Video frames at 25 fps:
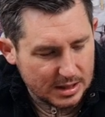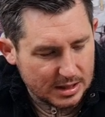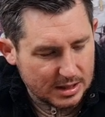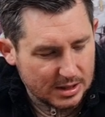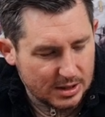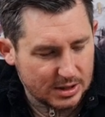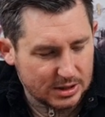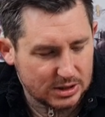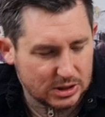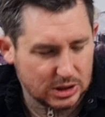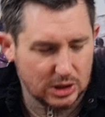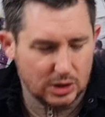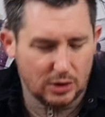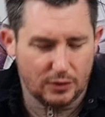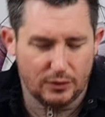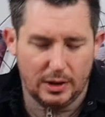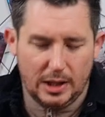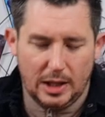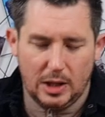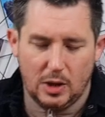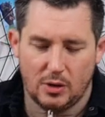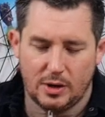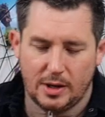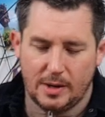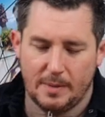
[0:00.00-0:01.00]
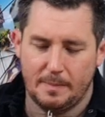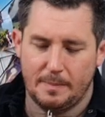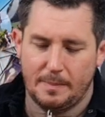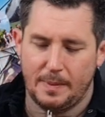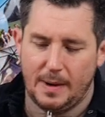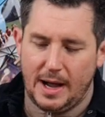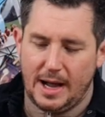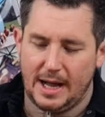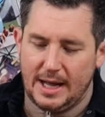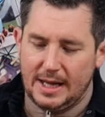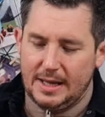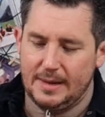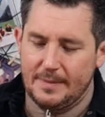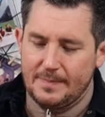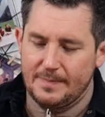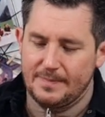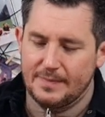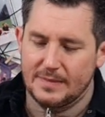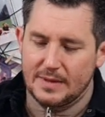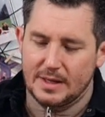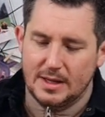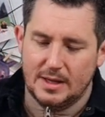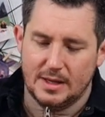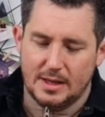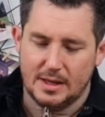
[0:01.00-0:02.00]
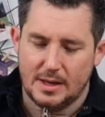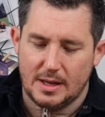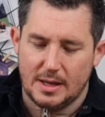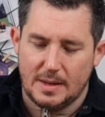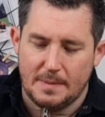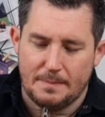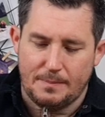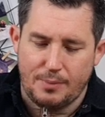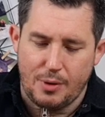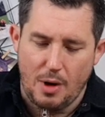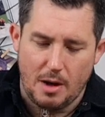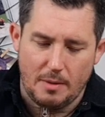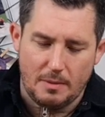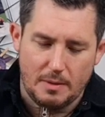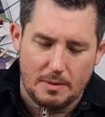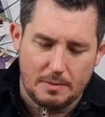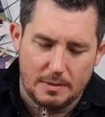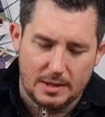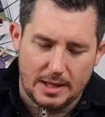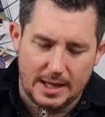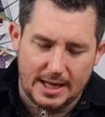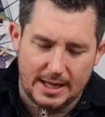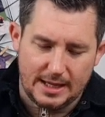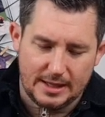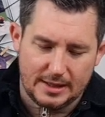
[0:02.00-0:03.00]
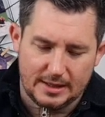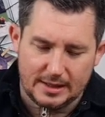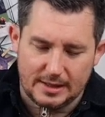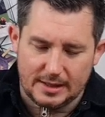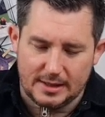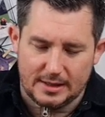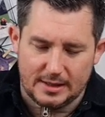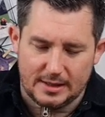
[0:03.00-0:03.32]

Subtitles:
You know, it's a lovely looking pie. Probably,